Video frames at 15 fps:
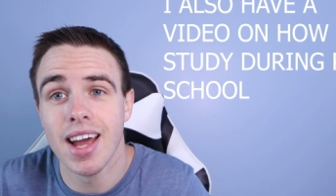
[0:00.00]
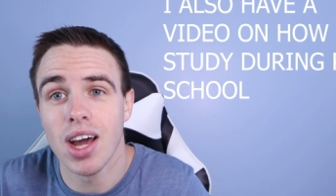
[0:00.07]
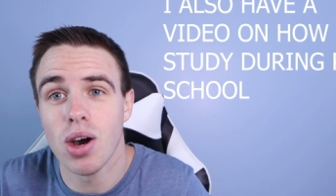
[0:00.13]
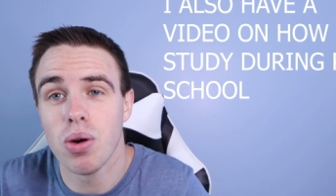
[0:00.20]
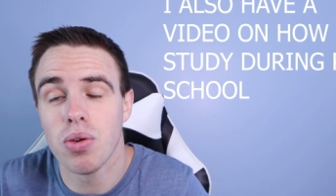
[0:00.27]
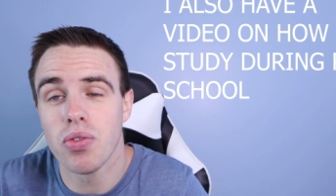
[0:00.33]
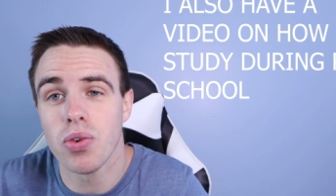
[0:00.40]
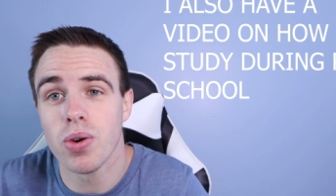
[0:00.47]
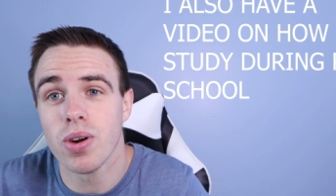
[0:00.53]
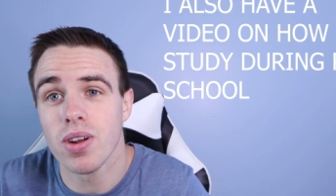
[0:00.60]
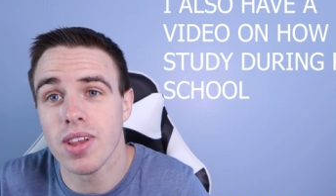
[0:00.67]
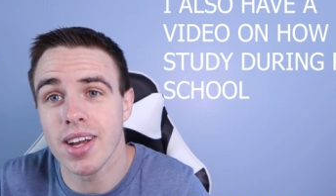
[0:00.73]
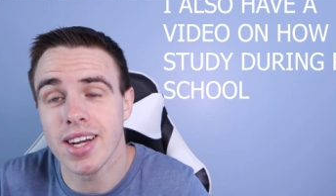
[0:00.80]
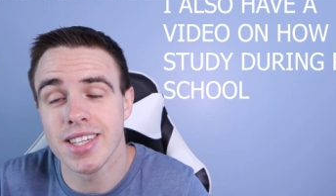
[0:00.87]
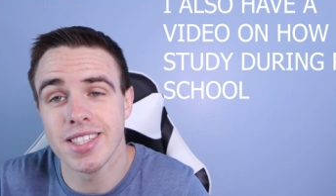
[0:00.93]

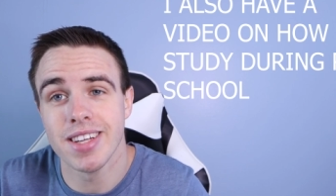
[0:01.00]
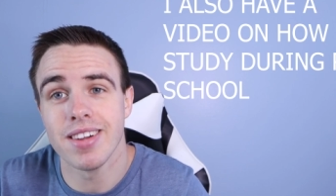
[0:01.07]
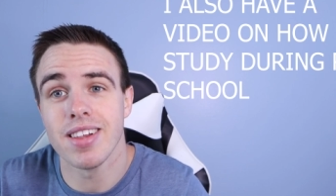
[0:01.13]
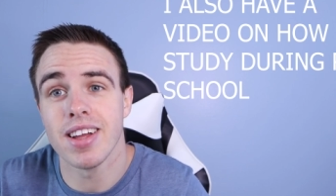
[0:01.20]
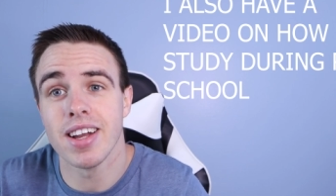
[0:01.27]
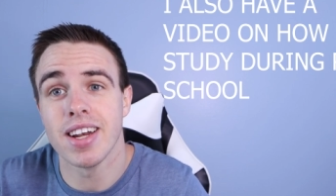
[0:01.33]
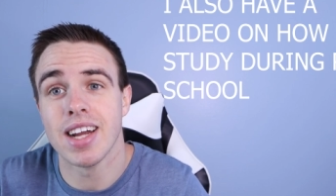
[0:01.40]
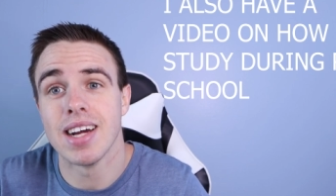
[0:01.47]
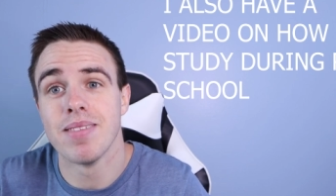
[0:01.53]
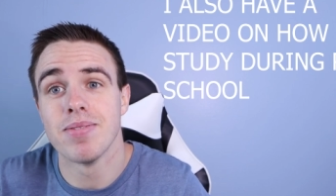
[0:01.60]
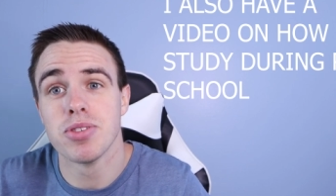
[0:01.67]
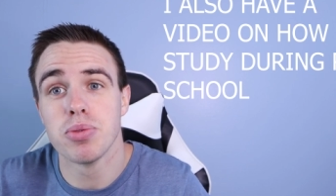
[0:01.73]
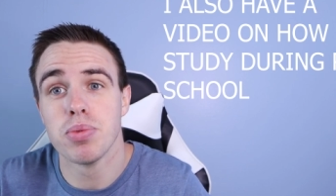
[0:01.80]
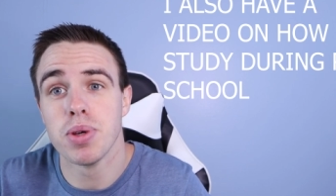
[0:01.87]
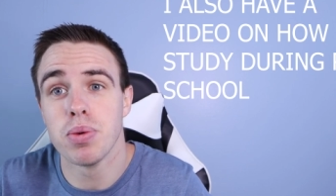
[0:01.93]
However, like I said, a lot of
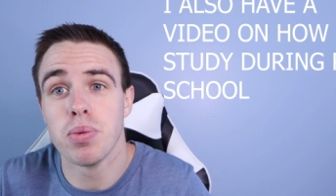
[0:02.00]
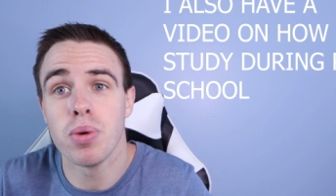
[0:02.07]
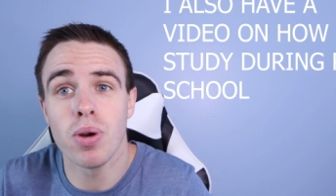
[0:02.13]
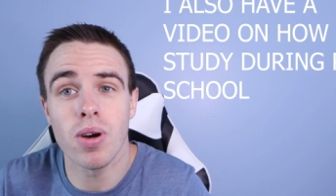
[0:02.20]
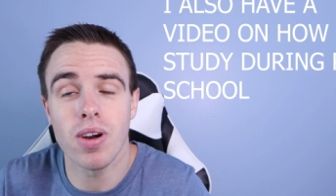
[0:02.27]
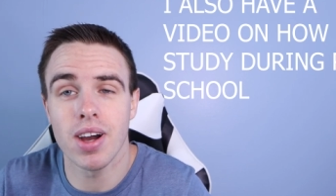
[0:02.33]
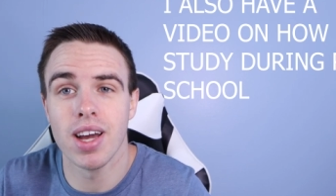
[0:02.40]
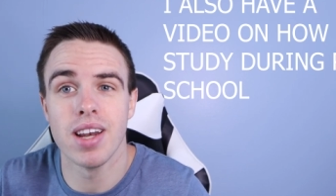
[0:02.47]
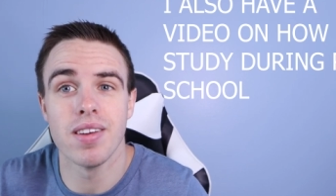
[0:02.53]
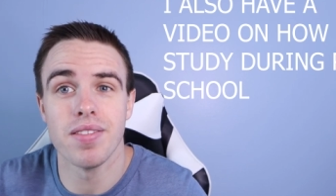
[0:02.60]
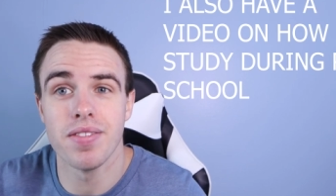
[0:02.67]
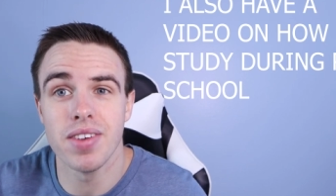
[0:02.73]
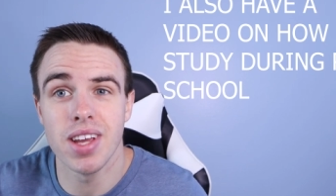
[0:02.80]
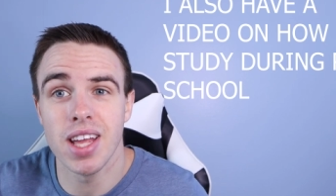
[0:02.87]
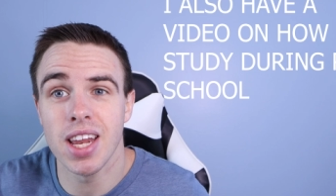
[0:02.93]
times we were all kind
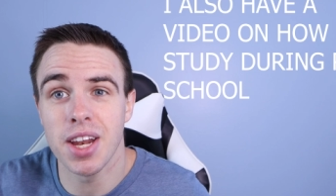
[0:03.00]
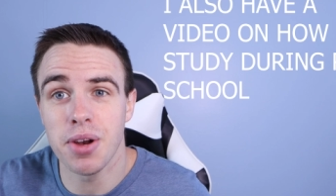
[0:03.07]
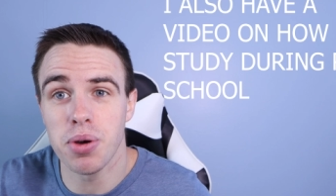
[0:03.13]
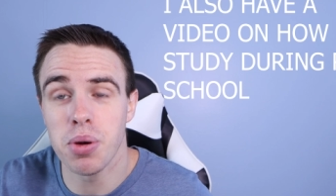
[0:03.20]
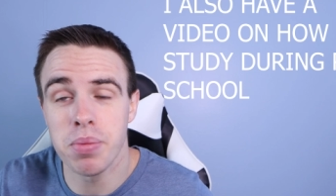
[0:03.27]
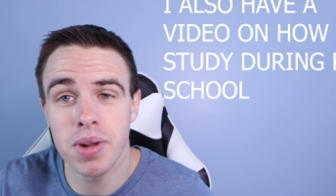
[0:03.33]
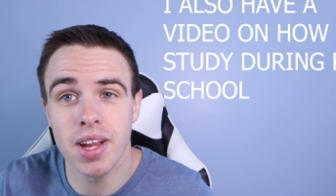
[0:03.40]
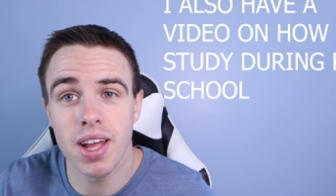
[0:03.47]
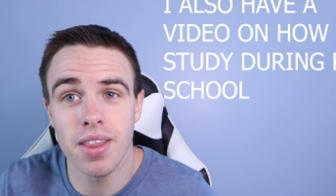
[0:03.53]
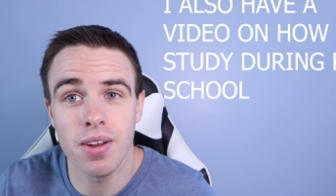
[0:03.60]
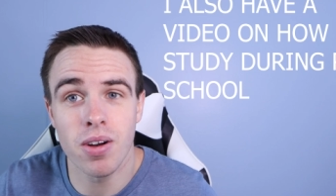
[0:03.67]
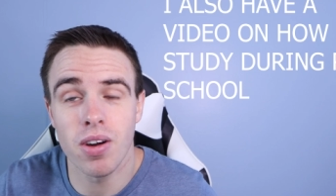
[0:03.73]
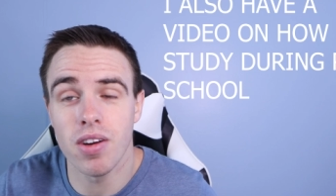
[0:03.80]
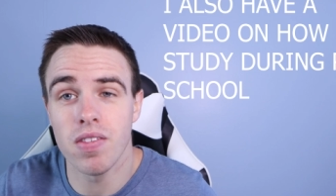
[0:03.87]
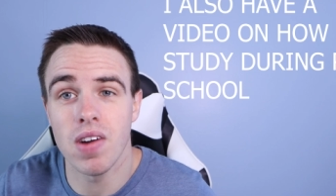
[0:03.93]
of in a group
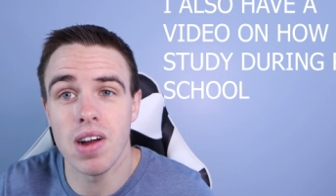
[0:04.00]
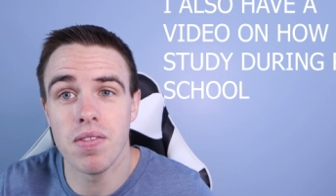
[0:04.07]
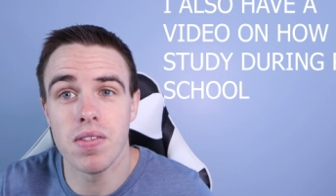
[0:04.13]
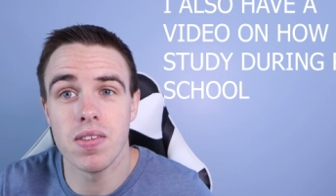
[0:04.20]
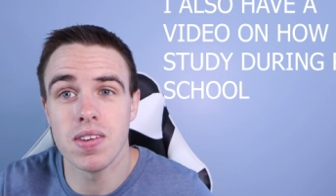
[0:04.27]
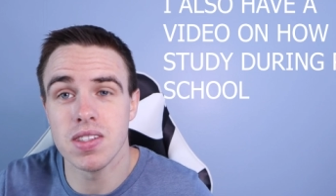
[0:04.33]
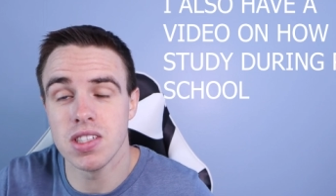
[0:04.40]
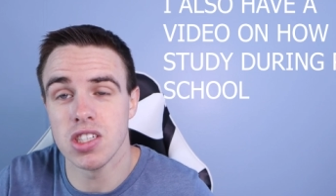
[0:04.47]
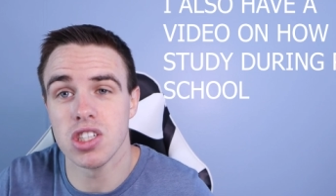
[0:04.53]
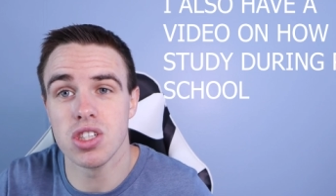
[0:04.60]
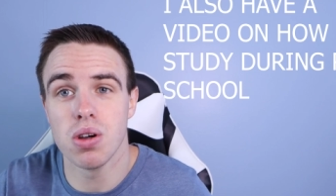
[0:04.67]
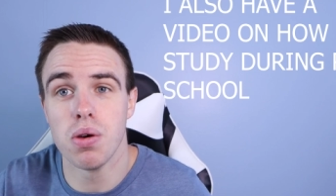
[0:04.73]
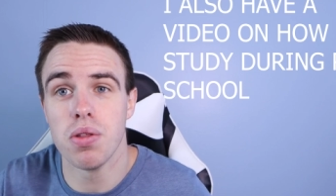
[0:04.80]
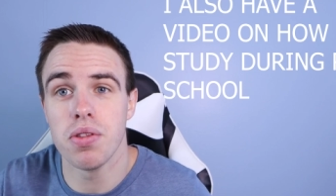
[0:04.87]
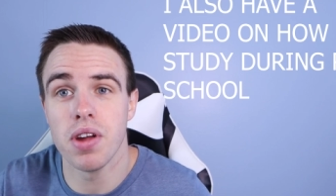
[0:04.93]
together, all five of us
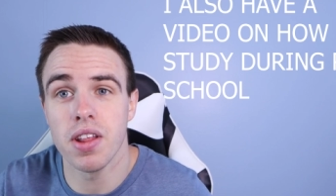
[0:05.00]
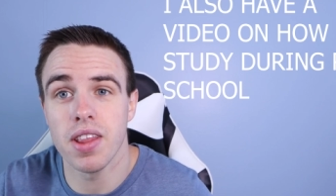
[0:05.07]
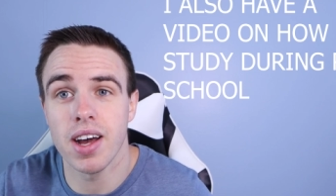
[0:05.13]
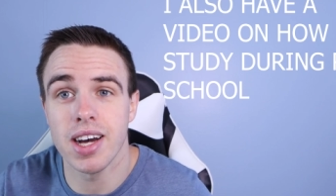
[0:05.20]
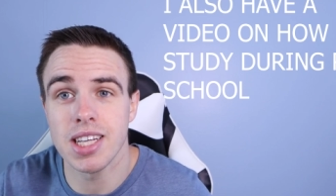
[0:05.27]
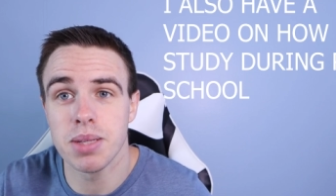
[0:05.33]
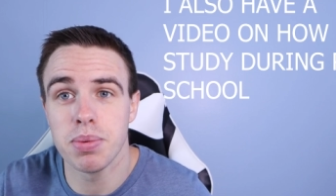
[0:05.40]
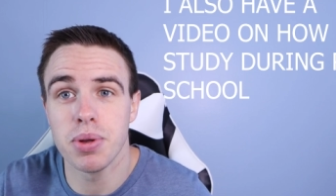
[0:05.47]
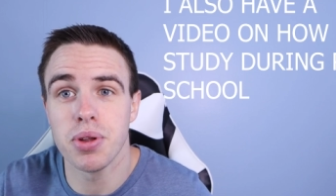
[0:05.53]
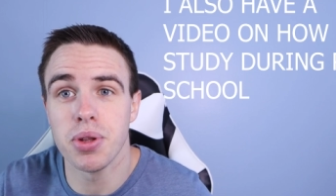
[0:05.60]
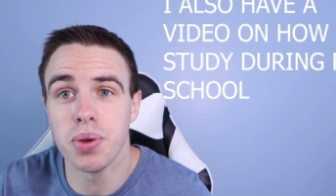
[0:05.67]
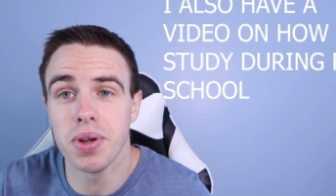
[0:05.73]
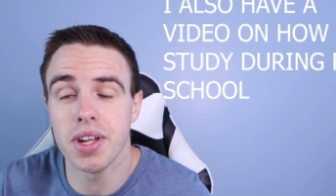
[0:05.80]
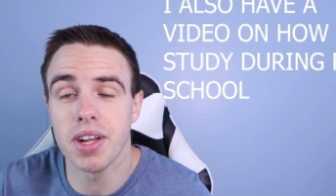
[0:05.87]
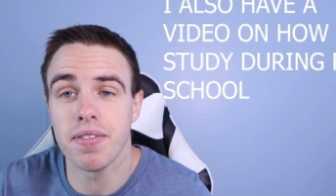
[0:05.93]
just going throughout the hospital
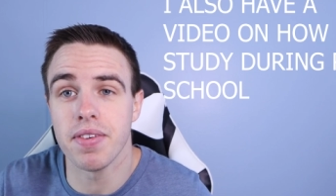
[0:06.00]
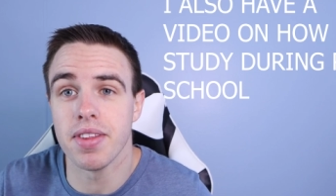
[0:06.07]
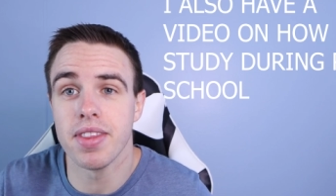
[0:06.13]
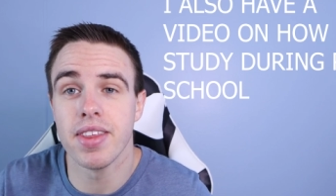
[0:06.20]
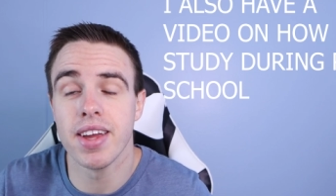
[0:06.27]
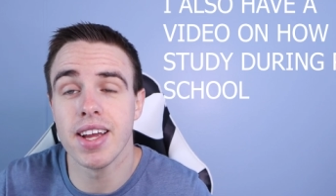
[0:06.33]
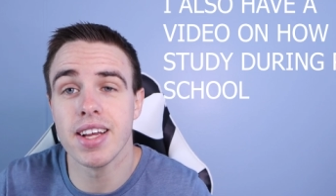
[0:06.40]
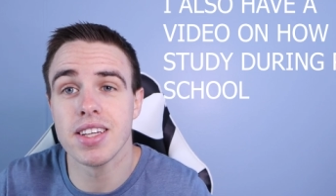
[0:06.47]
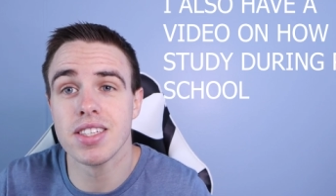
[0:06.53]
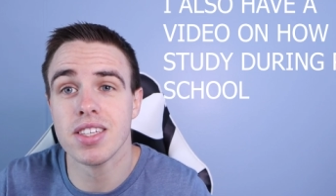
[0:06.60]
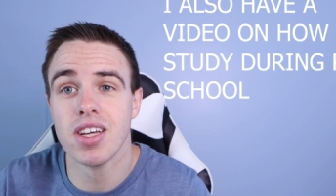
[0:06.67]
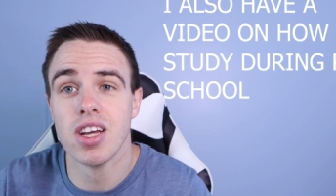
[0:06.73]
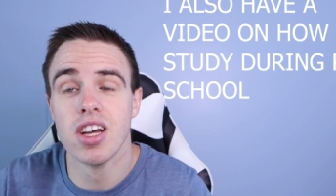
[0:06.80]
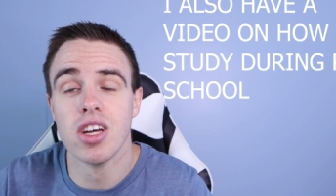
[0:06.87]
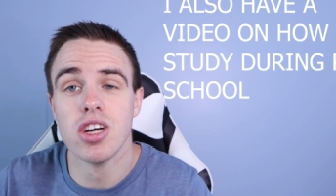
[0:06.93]
doing different things.